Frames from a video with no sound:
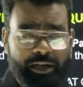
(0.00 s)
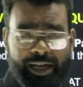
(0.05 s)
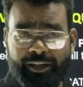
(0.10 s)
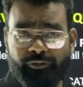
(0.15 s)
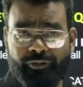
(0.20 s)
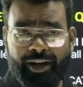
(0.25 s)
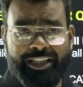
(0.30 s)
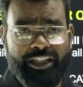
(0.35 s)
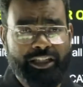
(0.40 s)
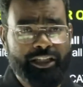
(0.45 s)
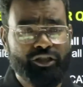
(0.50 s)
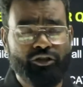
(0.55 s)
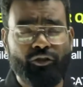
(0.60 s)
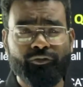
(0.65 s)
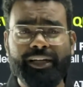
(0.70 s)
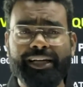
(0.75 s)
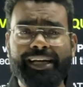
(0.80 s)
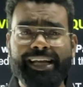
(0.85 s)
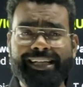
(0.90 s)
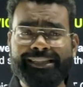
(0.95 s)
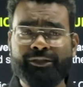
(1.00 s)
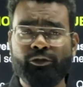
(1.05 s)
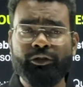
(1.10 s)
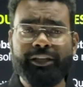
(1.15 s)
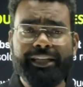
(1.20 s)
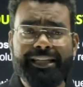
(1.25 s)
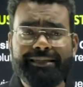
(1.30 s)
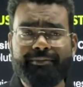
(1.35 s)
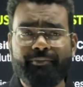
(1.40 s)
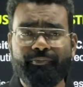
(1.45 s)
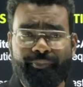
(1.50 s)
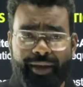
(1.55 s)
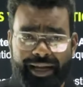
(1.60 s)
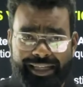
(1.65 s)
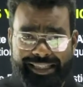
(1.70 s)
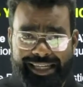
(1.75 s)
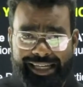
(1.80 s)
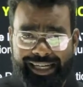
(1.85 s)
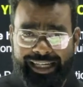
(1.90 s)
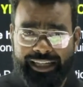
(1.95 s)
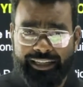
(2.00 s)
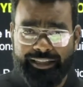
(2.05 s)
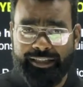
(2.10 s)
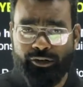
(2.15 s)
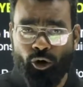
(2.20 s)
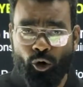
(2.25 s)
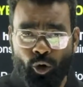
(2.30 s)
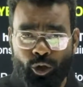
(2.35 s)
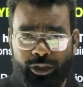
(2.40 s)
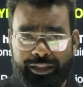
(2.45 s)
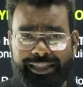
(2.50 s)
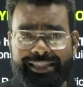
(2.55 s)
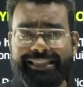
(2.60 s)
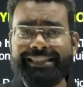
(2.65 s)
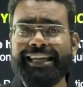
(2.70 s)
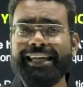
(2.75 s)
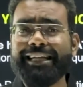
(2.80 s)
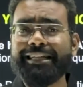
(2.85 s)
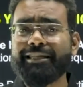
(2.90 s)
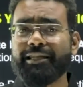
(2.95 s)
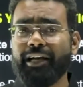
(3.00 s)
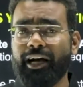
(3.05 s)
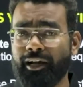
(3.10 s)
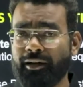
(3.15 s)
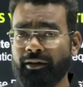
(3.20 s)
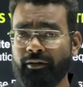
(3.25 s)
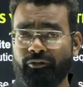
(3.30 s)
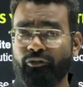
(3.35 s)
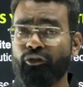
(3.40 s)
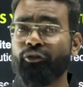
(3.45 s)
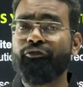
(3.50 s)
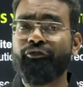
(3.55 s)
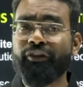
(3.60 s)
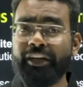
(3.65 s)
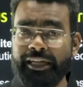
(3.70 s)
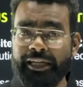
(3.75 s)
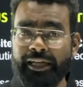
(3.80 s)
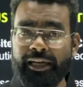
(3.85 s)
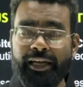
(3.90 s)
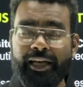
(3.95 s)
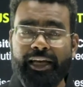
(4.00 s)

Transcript: like questions of the day. So these basically, all these things are for free.